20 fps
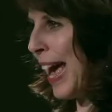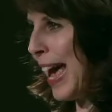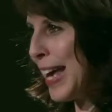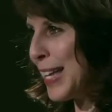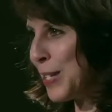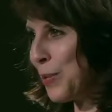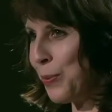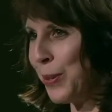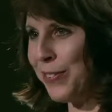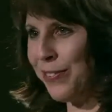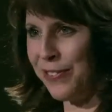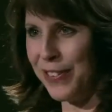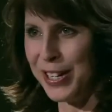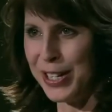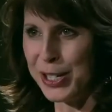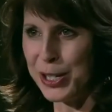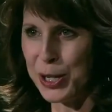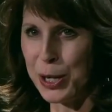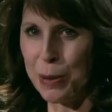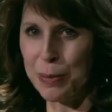as we
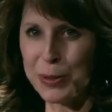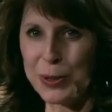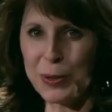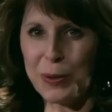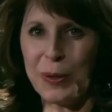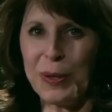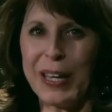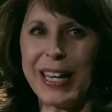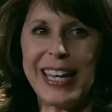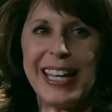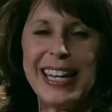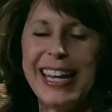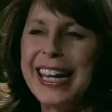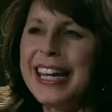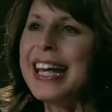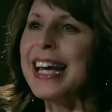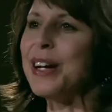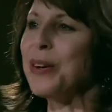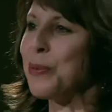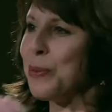finished homeschooling, and
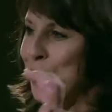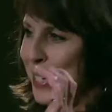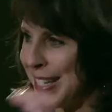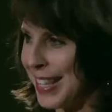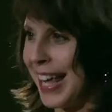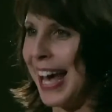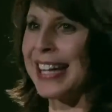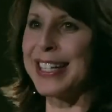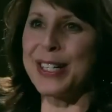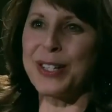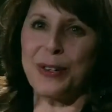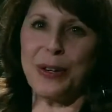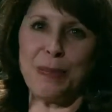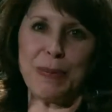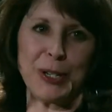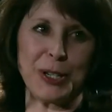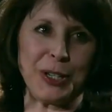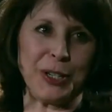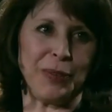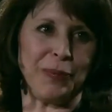in it was that
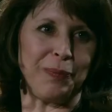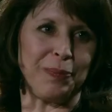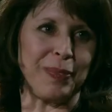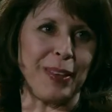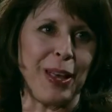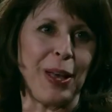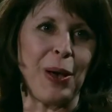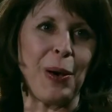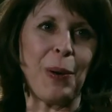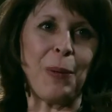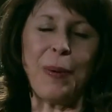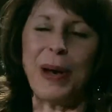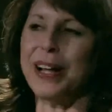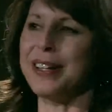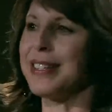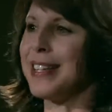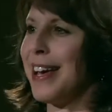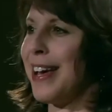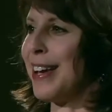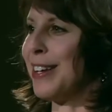scripture,
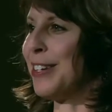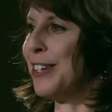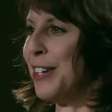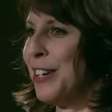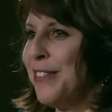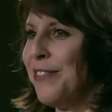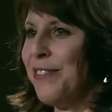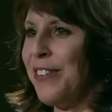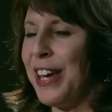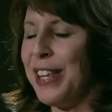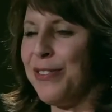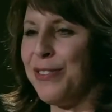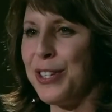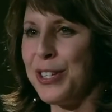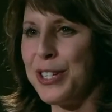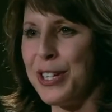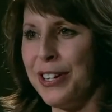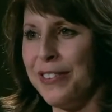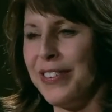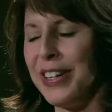"Well done, good and
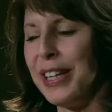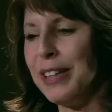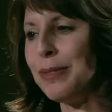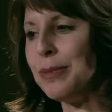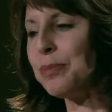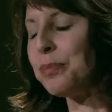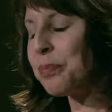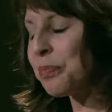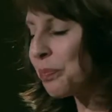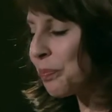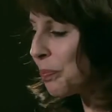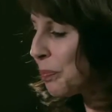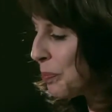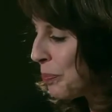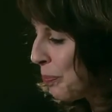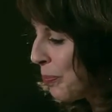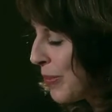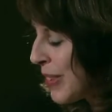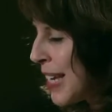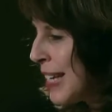faithful servant."
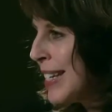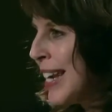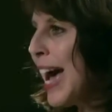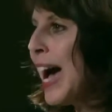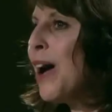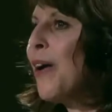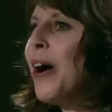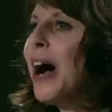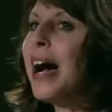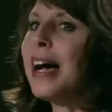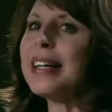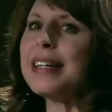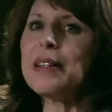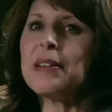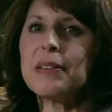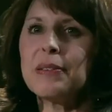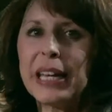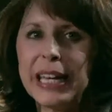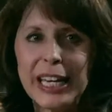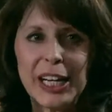Now,
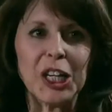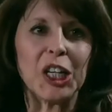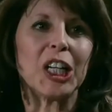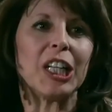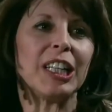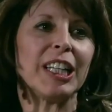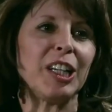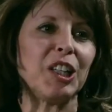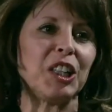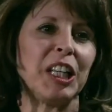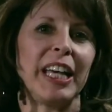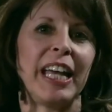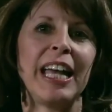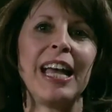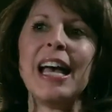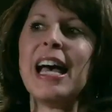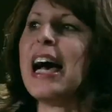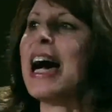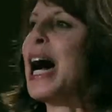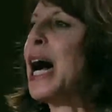here clearly,
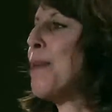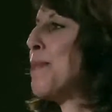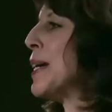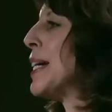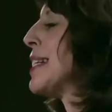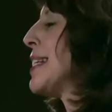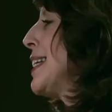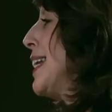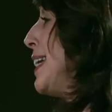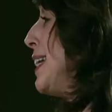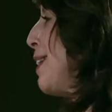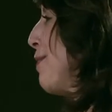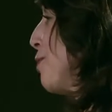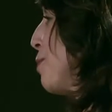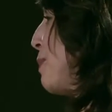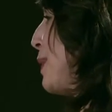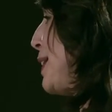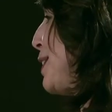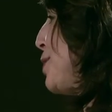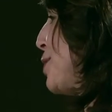I'm not saying
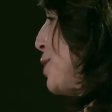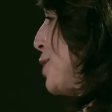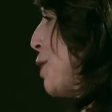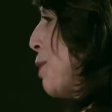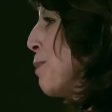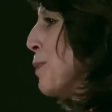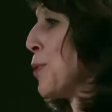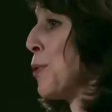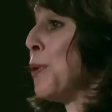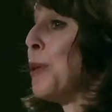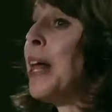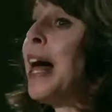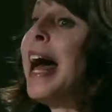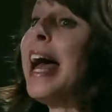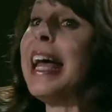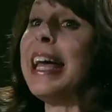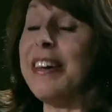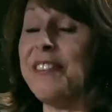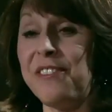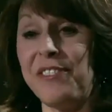everybody should homeschool.
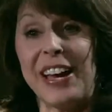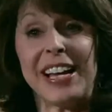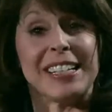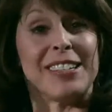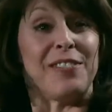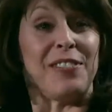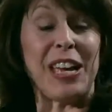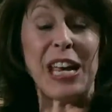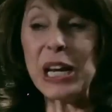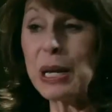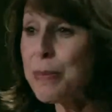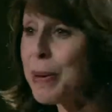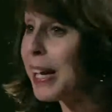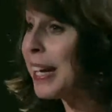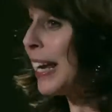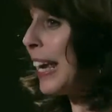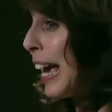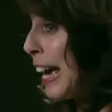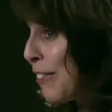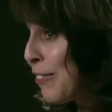In fact, if
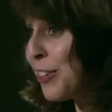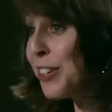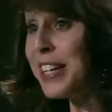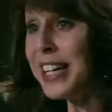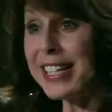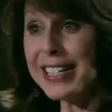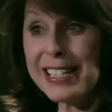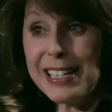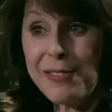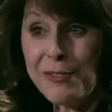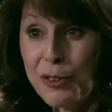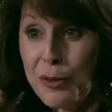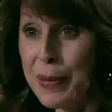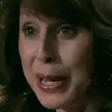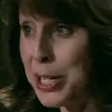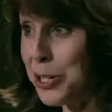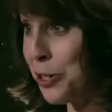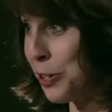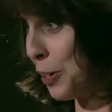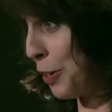anybody ever does an
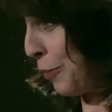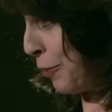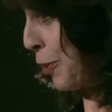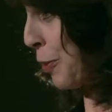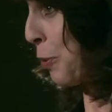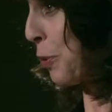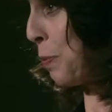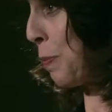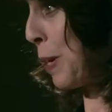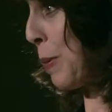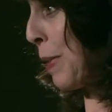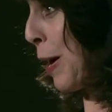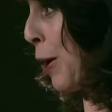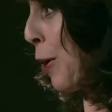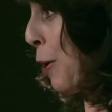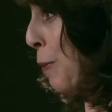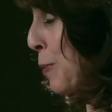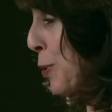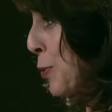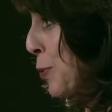informational interview with me
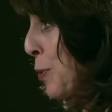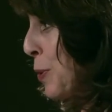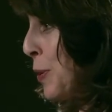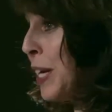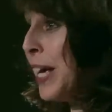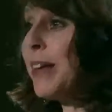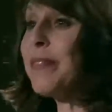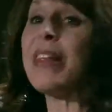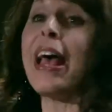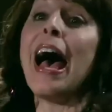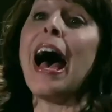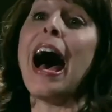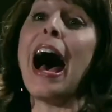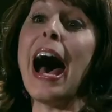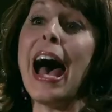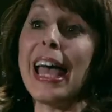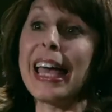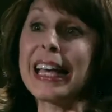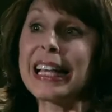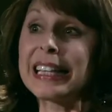about homeschooling,
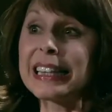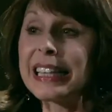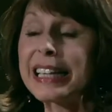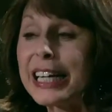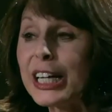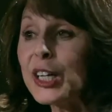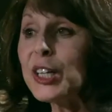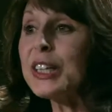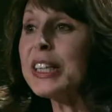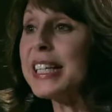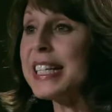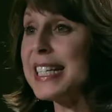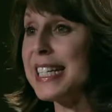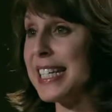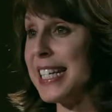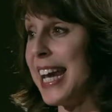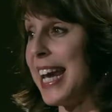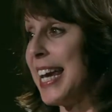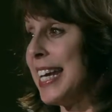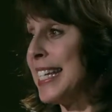I clearly
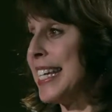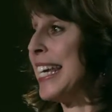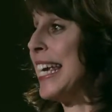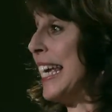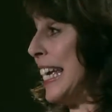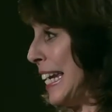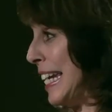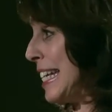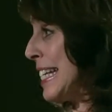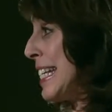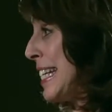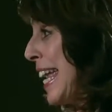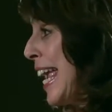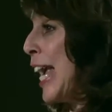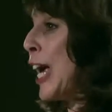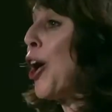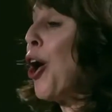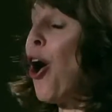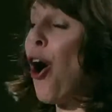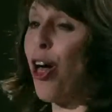state it is
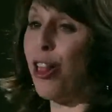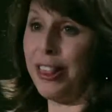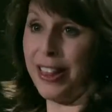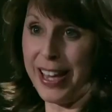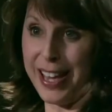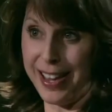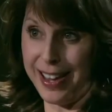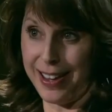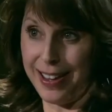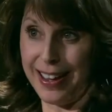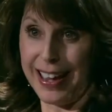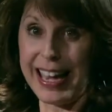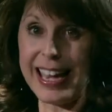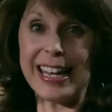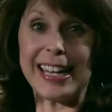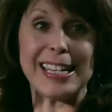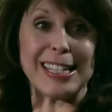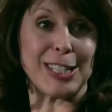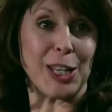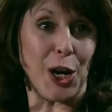a calling.
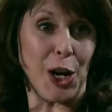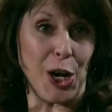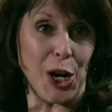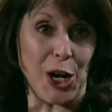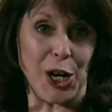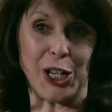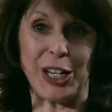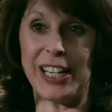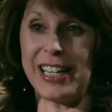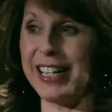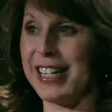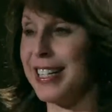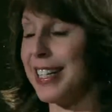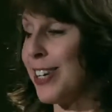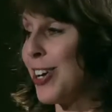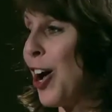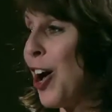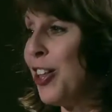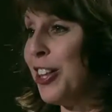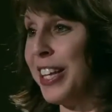It is hard. It is
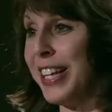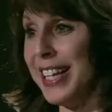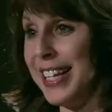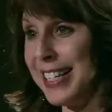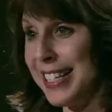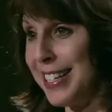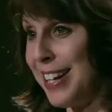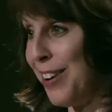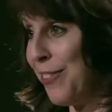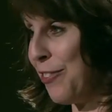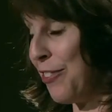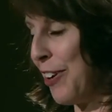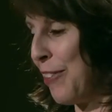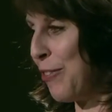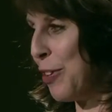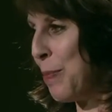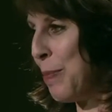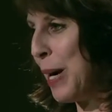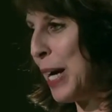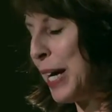a calling. It's not for
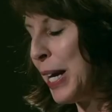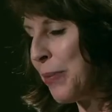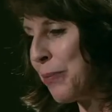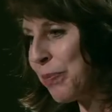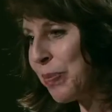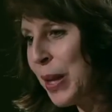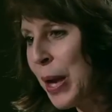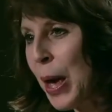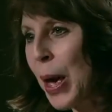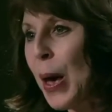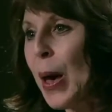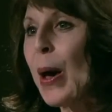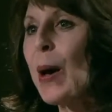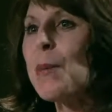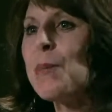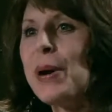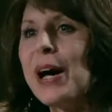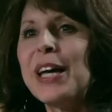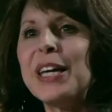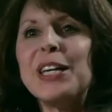everybody.
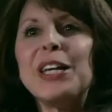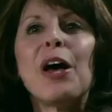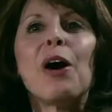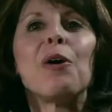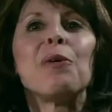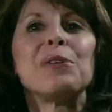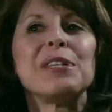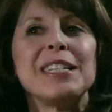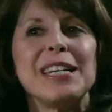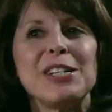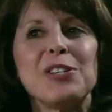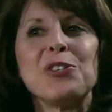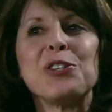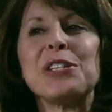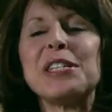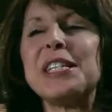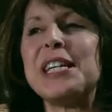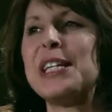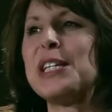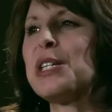But, it was
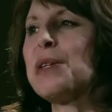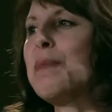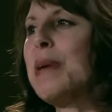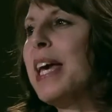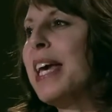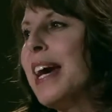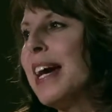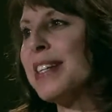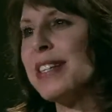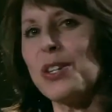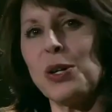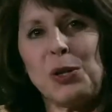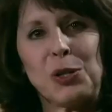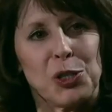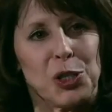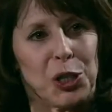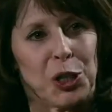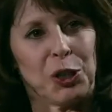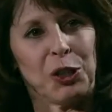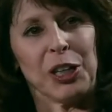interesting to me. I
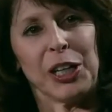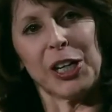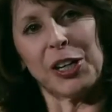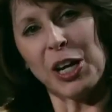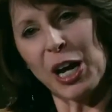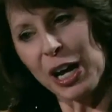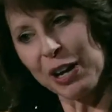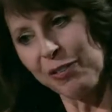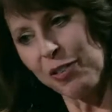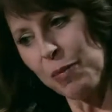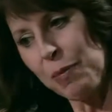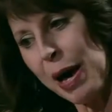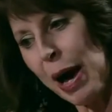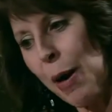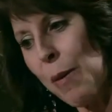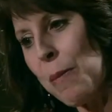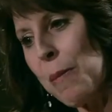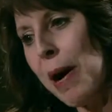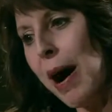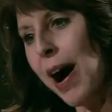told you earlier kind of
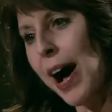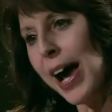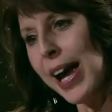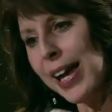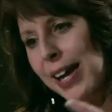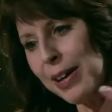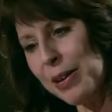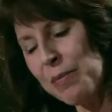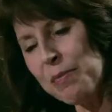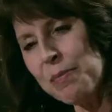about my